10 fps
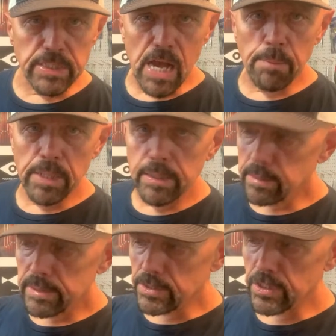Albert
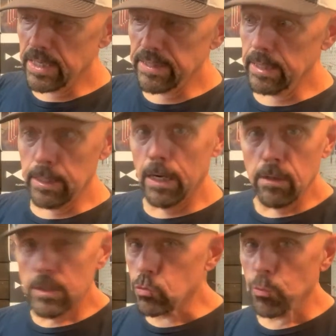to say that, you
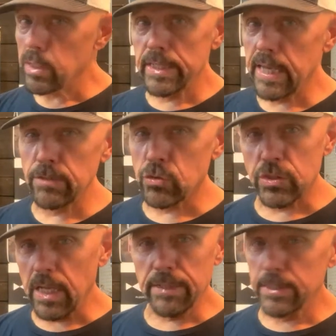know, it's really dangerous
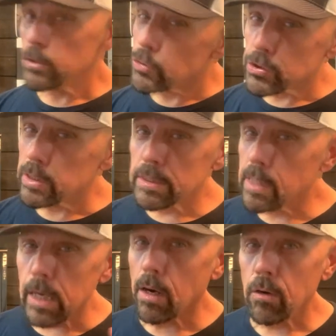down there. You shouldn't
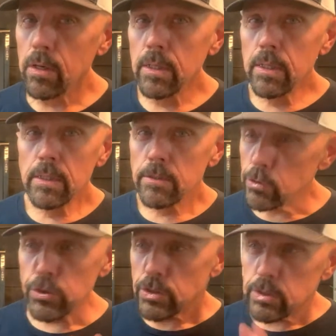go.
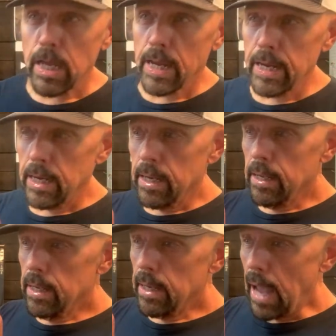You should stay
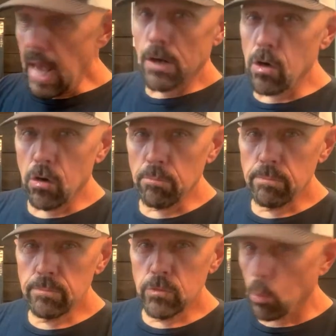at home
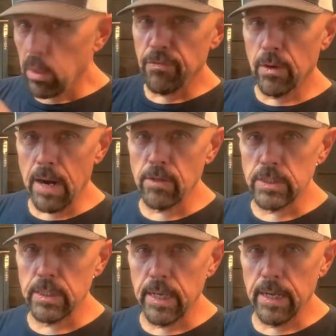24 hours
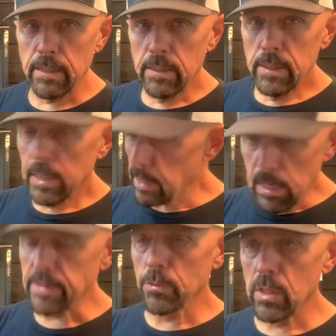a day and
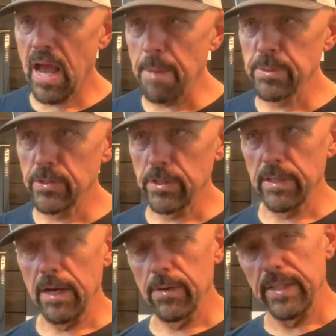nothing will happen to you
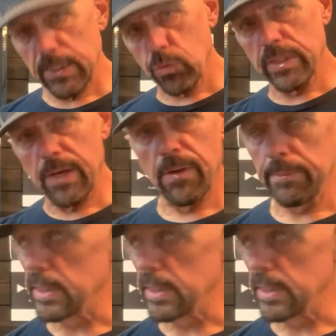that way. That's what they want me